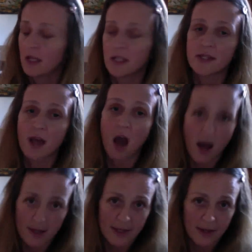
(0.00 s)
It's
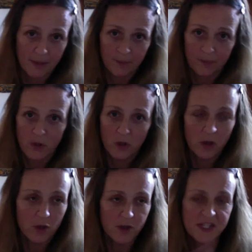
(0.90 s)
awesome.
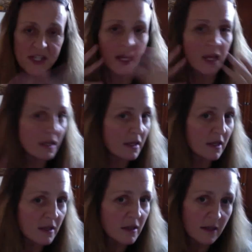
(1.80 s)
Your
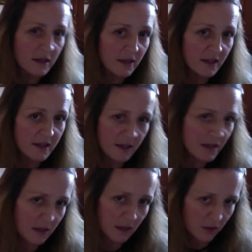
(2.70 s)
skin,
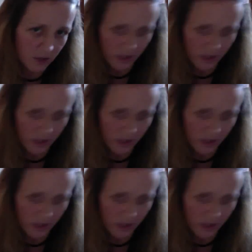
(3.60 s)
it'll look